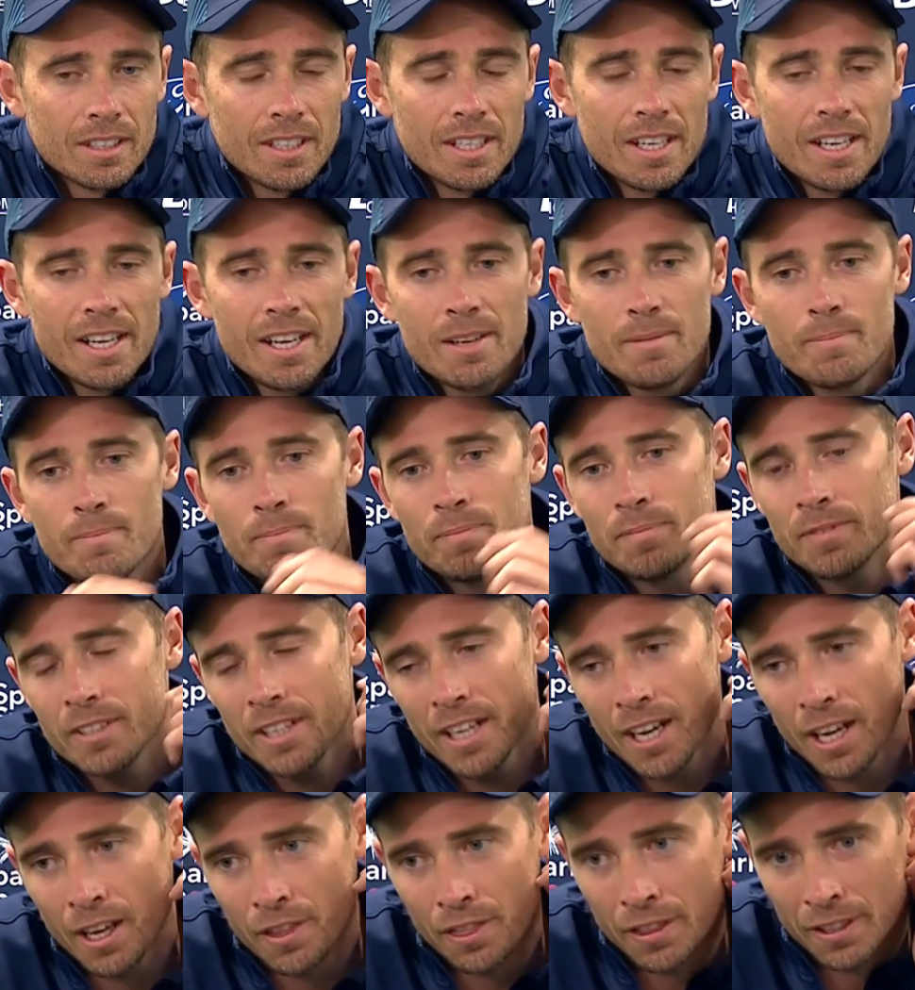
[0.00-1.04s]
that.
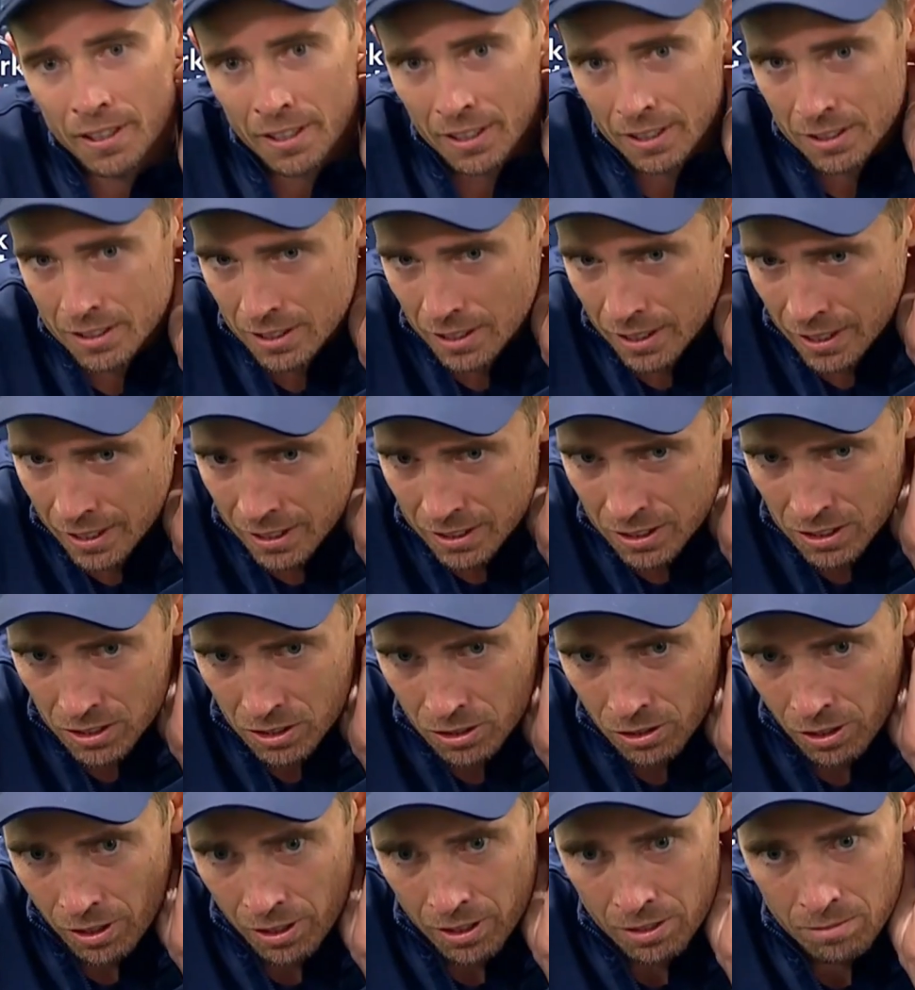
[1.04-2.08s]
Yeah, I think it's
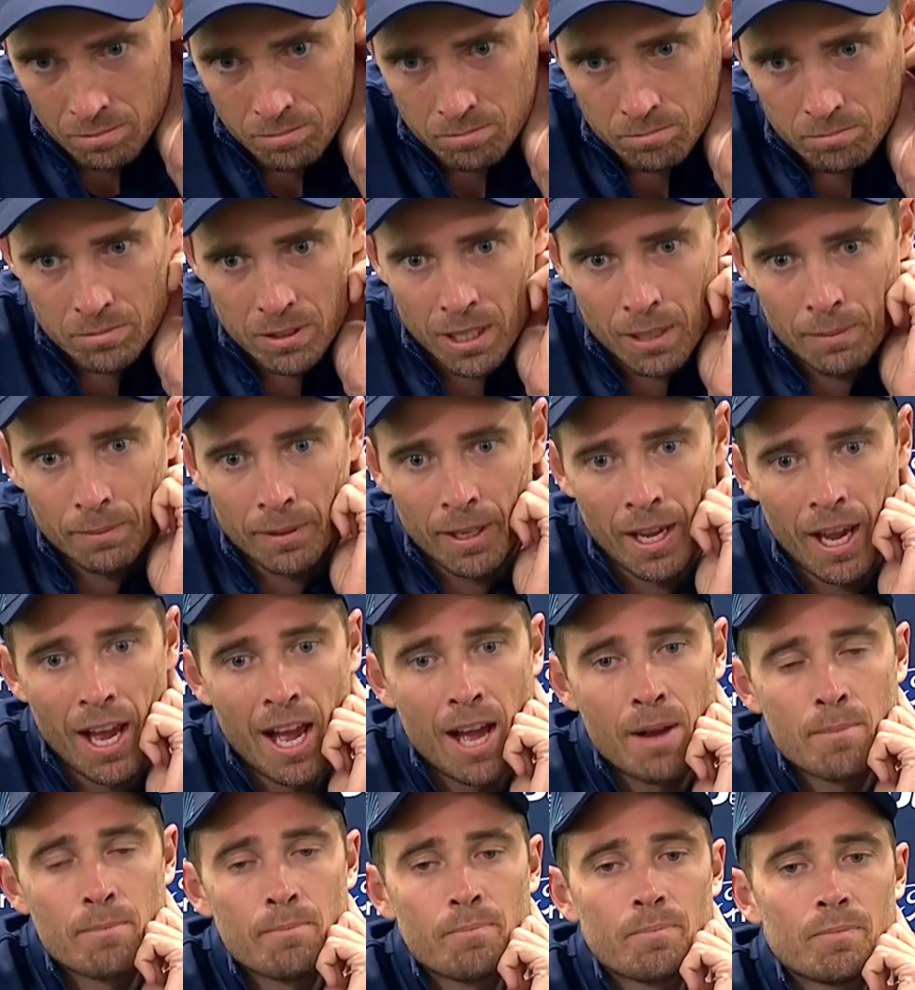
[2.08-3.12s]
just trying to keep
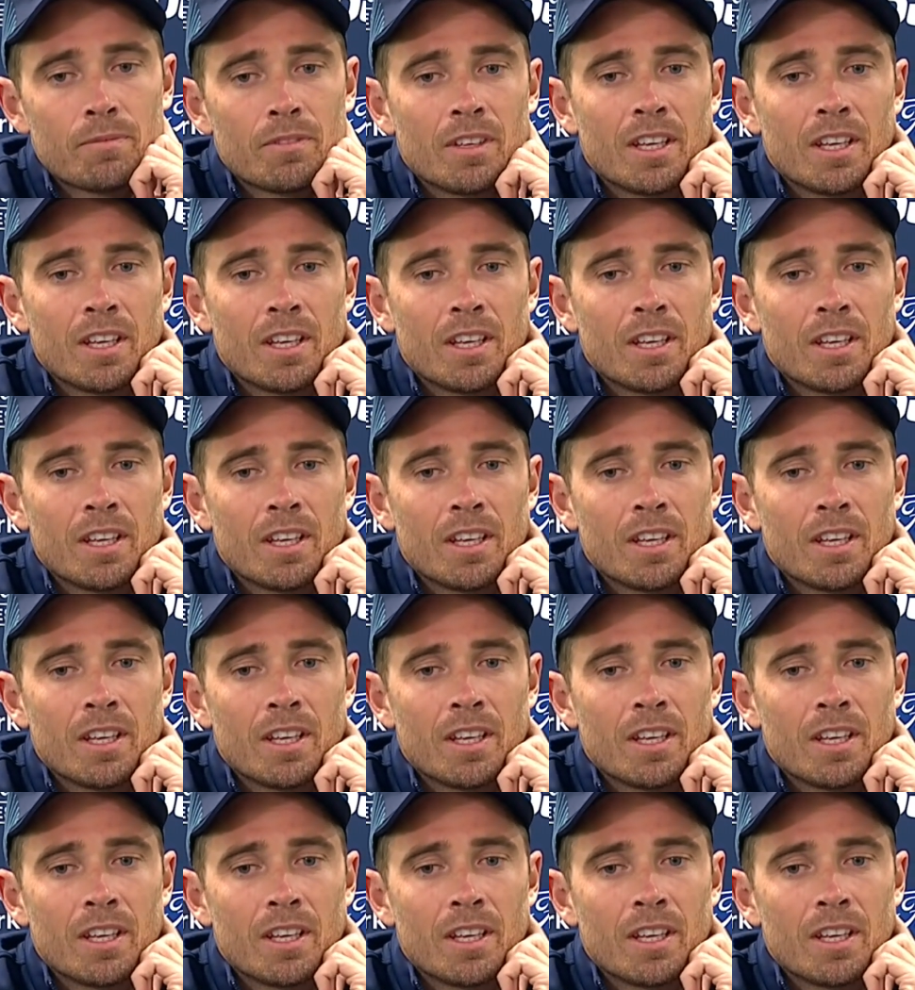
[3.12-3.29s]
calm.